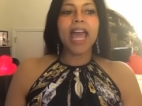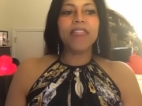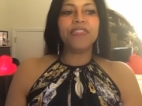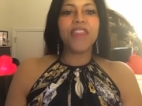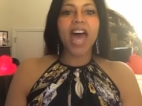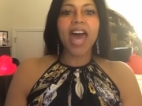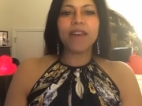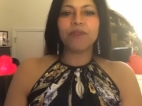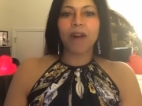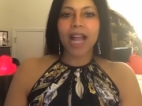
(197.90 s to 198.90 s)
And
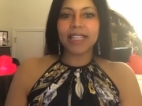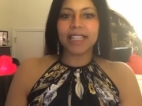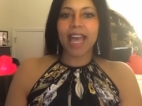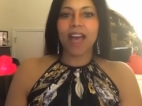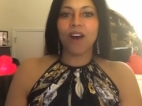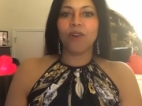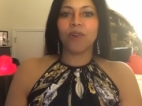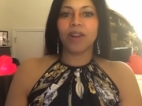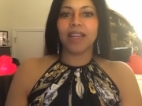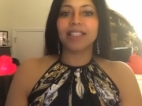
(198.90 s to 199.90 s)
that right now
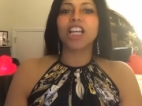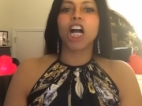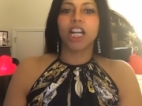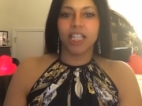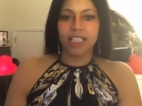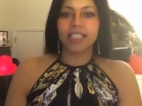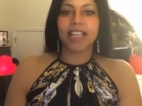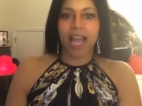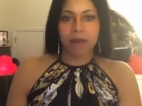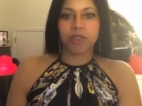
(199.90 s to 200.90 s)
is a good
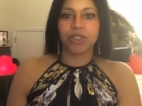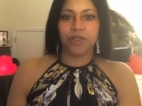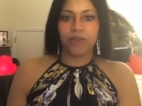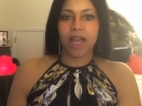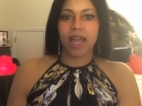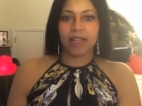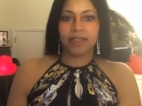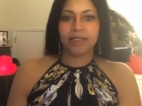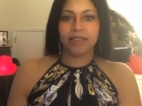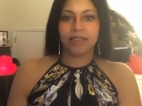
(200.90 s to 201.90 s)
time to do that.
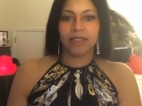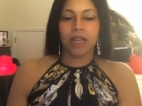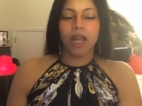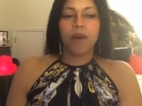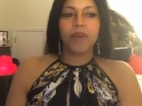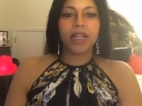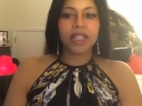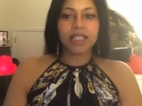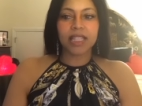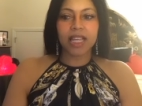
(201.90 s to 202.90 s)

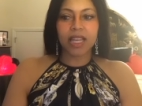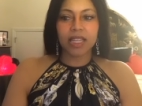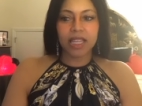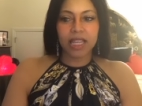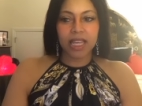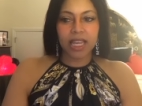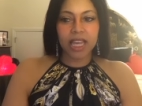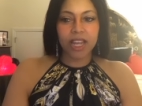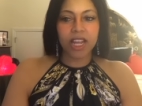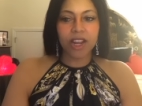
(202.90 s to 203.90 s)
Because eh,
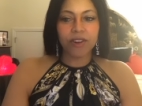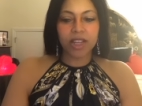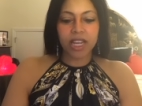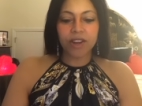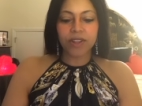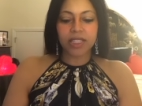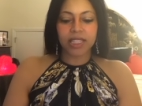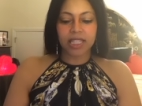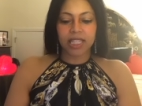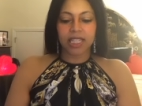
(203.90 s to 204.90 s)
here, here is
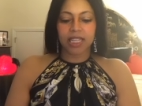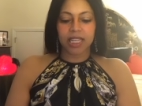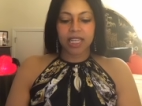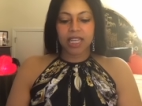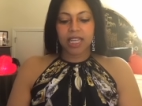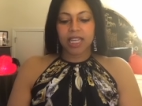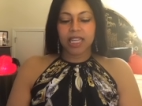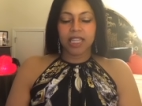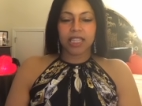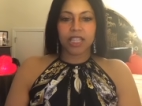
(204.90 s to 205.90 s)
the
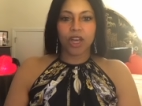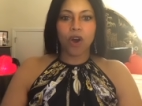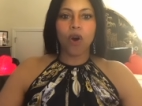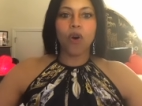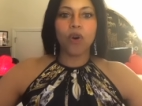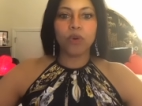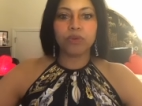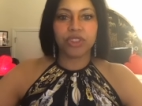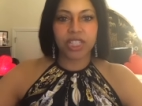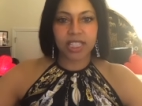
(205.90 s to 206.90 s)
the whole
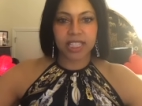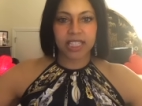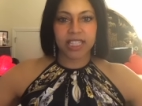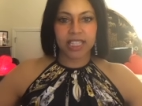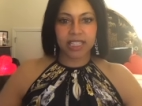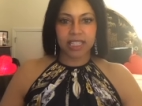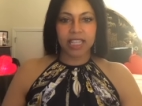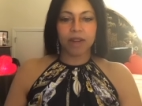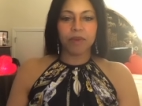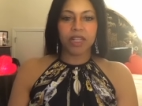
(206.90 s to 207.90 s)
gist in this, and
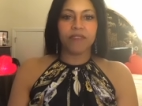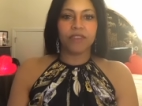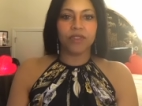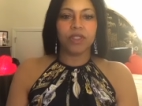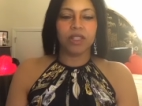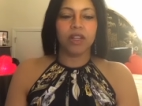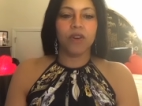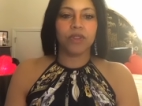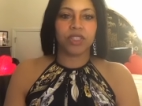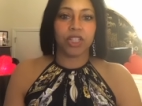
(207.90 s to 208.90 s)
then I'm going to give you
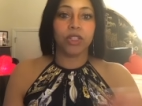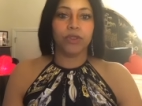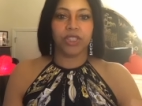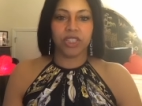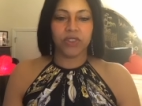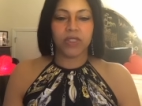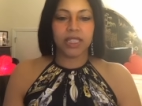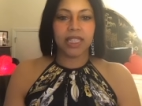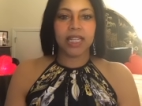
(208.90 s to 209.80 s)
the solution to it.